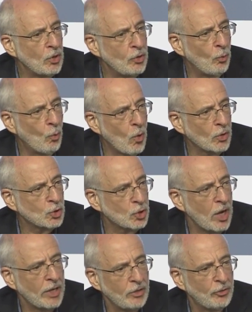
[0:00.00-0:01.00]
you want
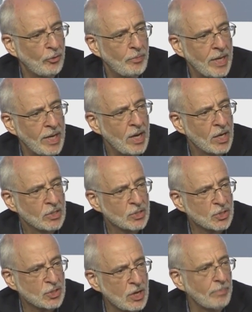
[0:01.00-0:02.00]
China to be
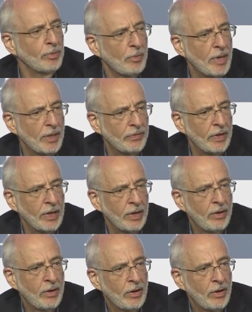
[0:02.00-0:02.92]
supplementing